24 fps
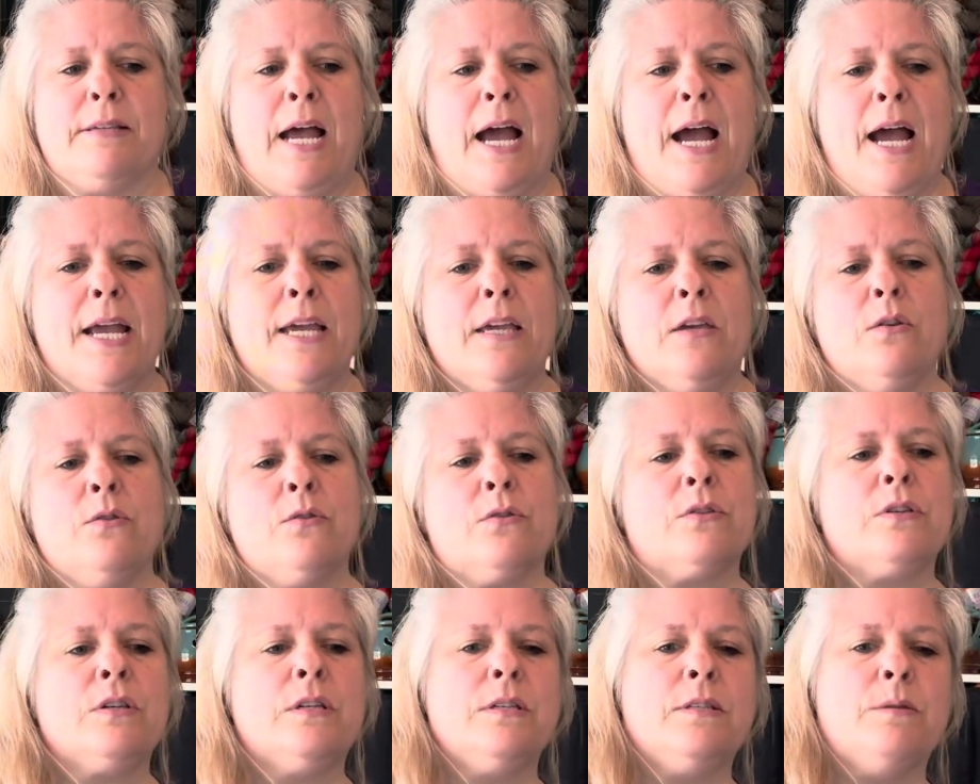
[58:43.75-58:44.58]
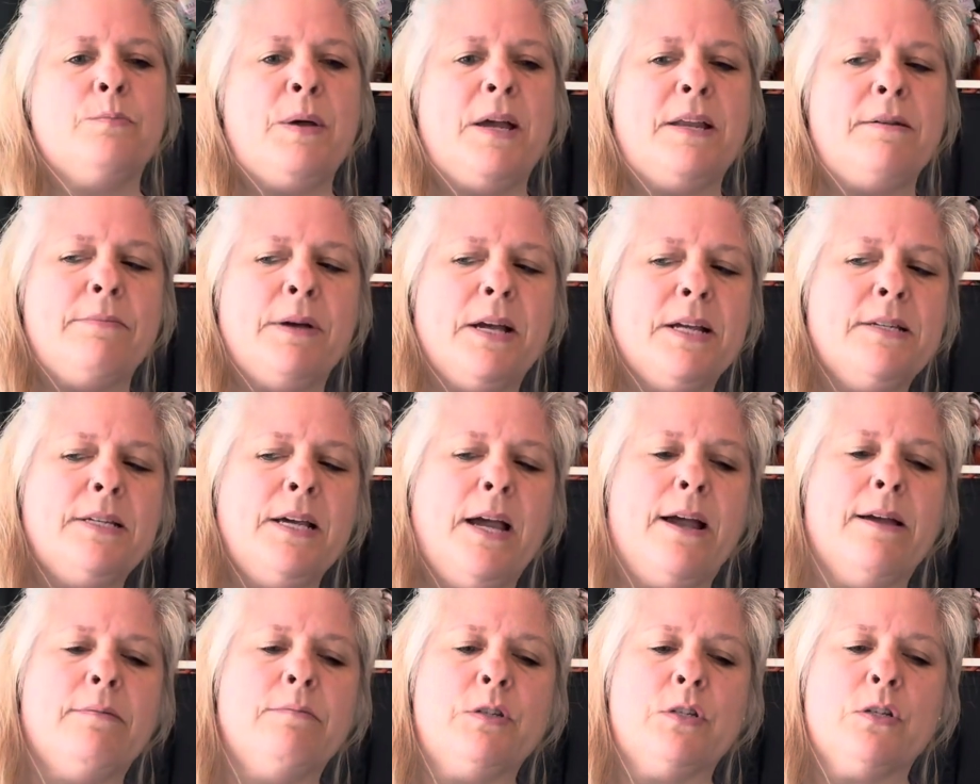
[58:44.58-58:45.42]
I usually spend my
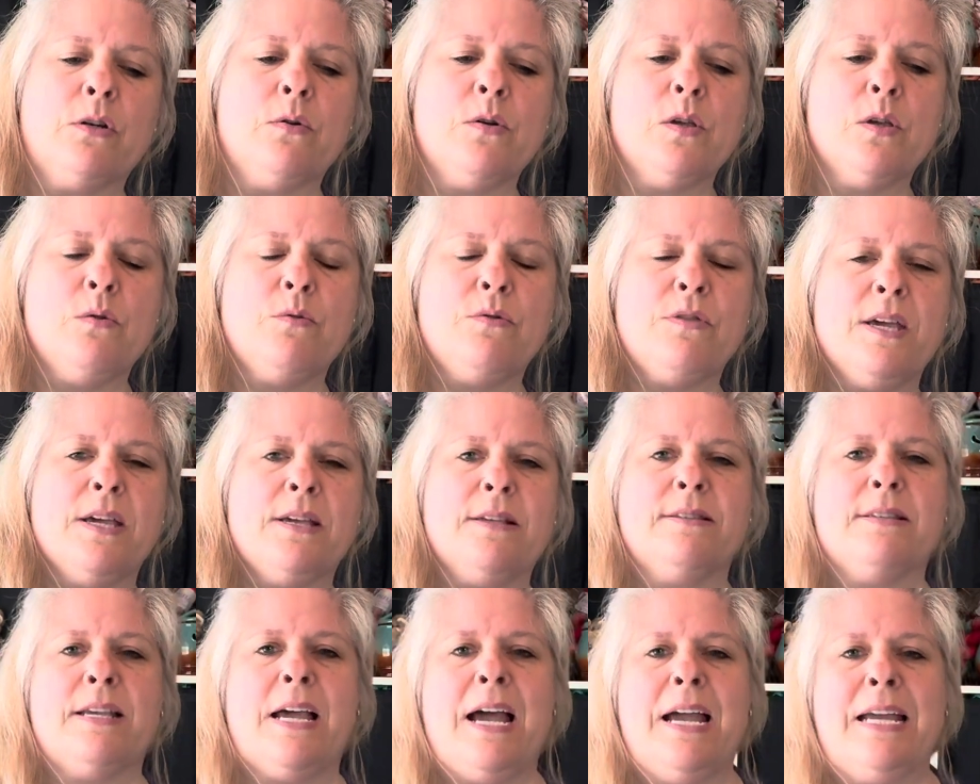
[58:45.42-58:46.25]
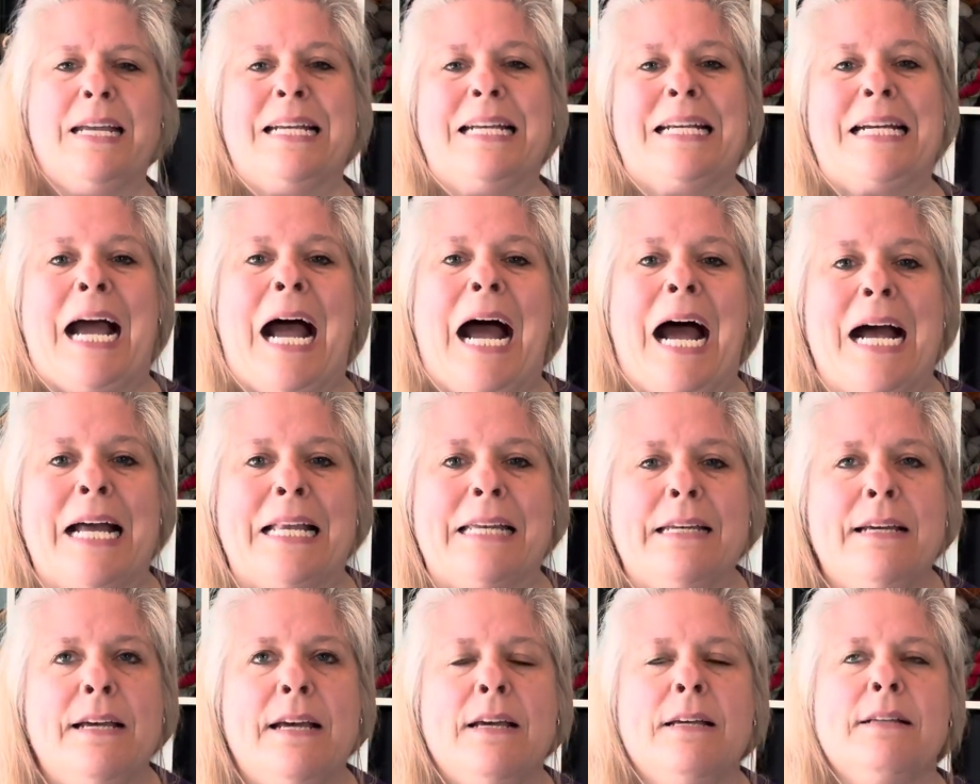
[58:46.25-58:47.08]
time showing you things I got,
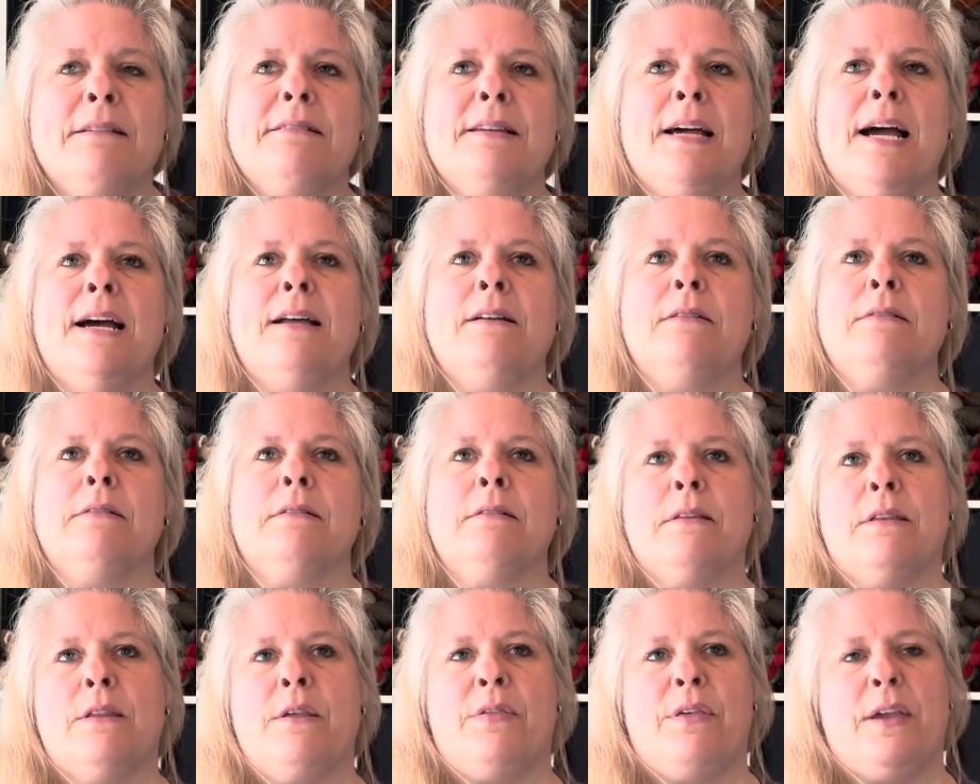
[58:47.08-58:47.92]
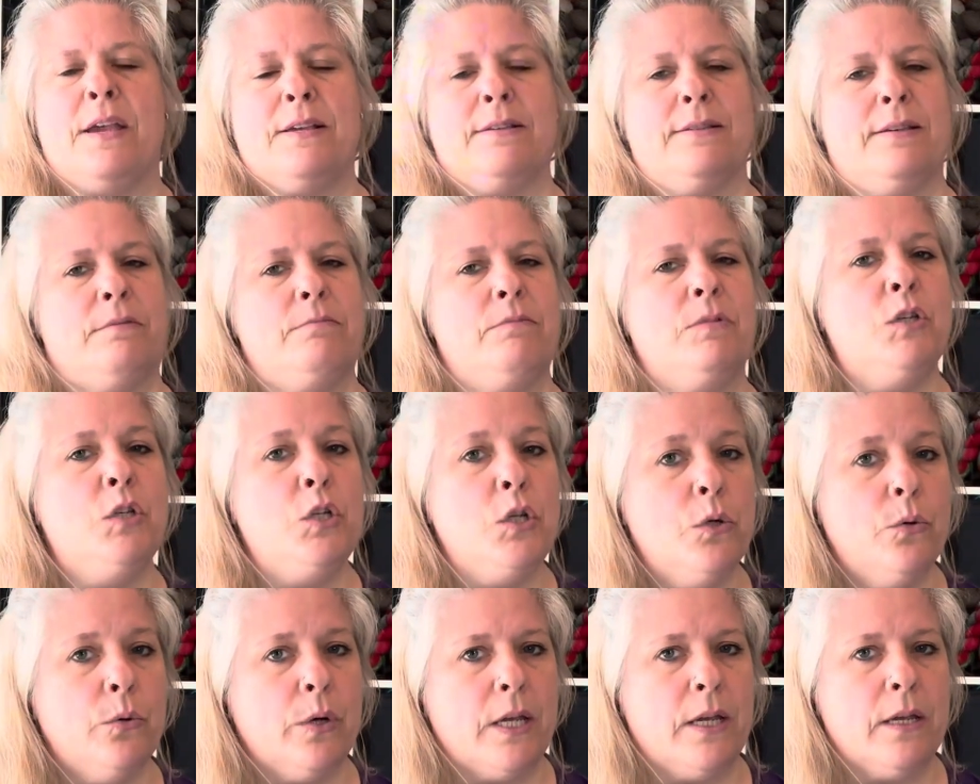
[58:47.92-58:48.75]
not the things I'm
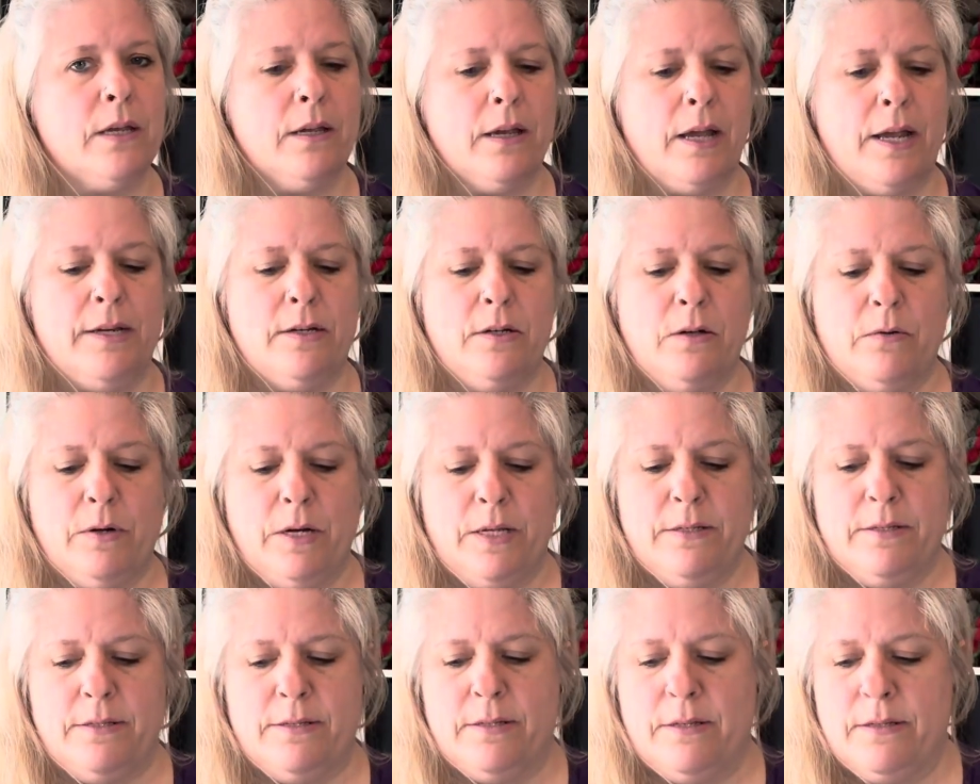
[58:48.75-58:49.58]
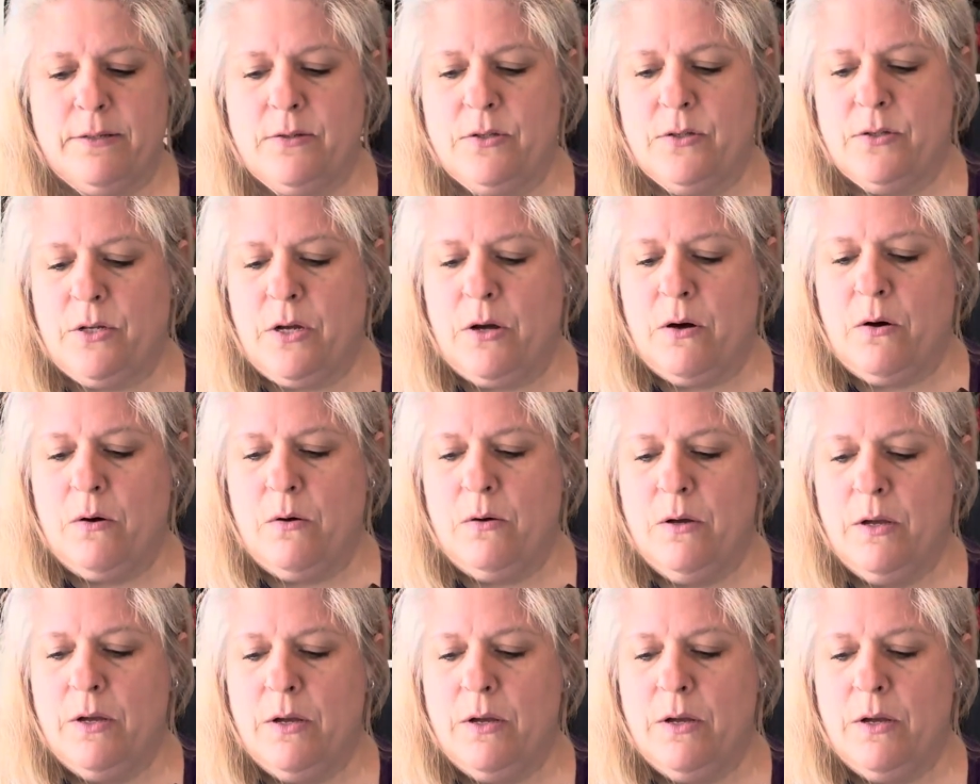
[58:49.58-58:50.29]
doing, I notice. So